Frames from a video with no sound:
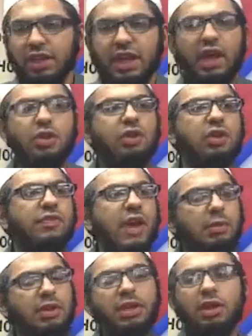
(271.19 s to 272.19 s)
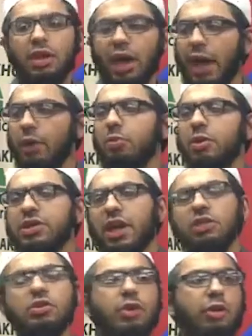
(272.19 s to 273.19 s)
Gather your family, I will
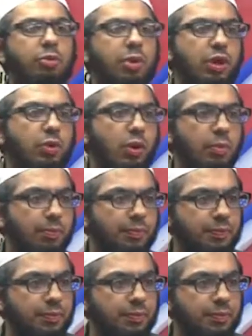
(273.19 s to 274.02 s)
protect you, I will bring you home.